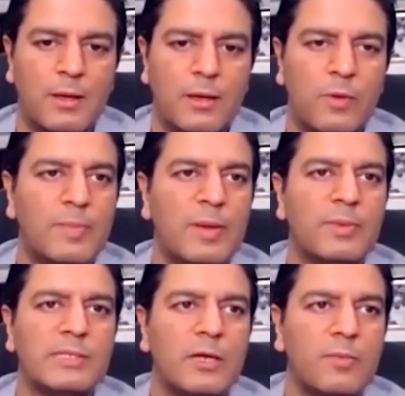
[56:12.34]
When
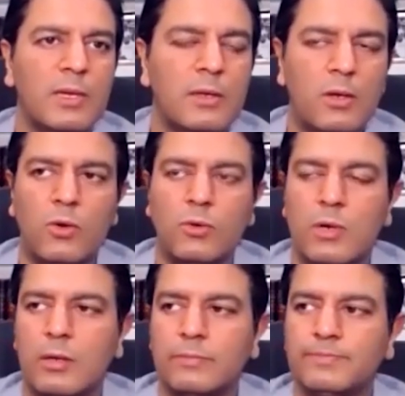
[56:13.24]
people say to me, you're
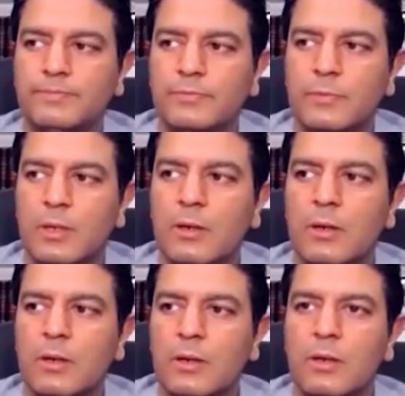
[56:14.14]

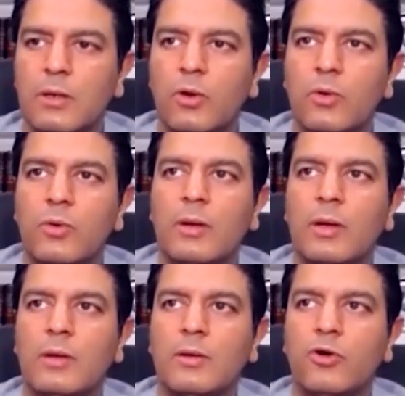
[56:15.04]

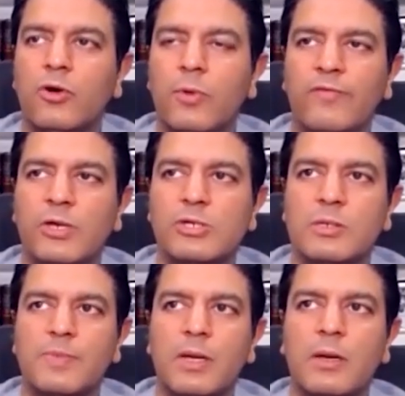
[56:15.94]
a
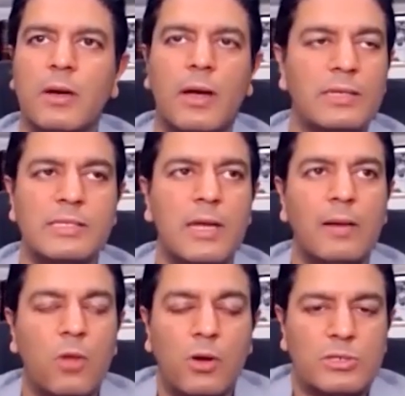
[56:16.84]
motivational speaker, I say,
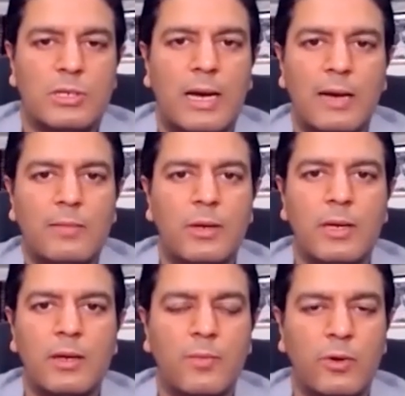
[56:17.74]
I'm not. I'm not
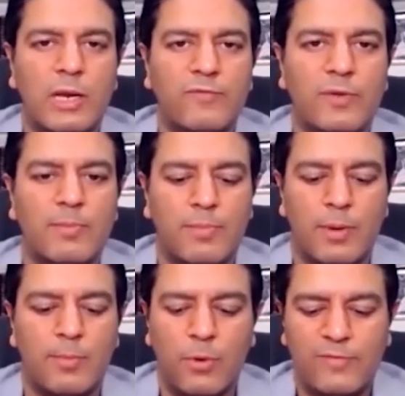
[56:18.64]
here to
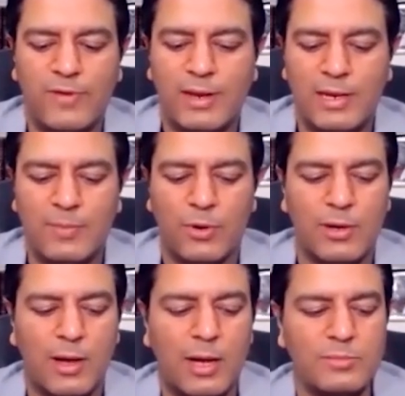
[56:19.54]
motivate
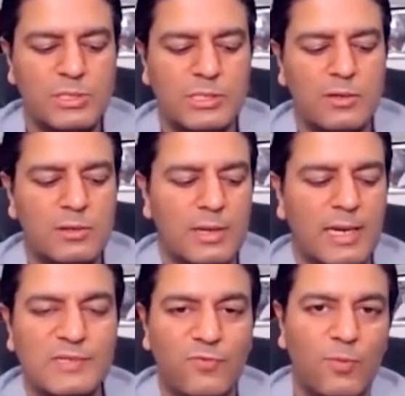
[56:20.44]
anybody. I'm just here to
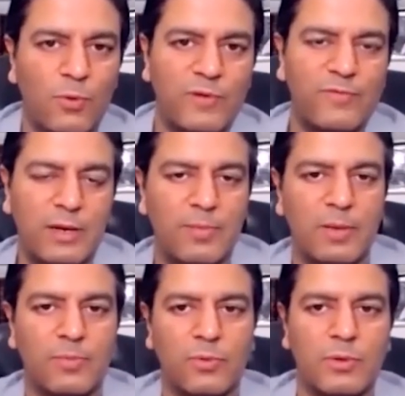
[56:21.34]
transform motivated
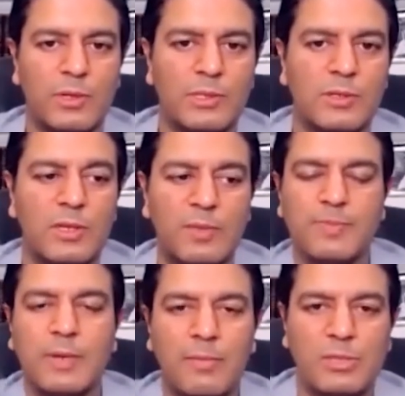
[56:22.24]
people. So they
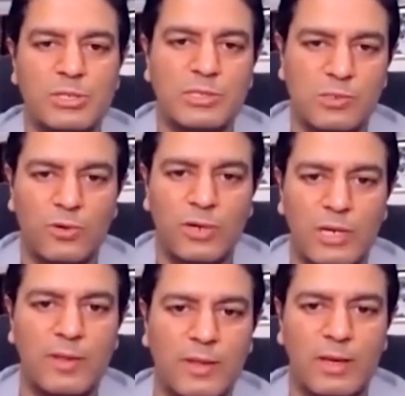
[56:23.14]
must be ambitious
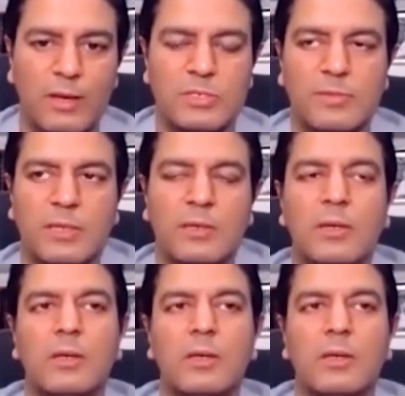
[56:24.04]
already when they come to me.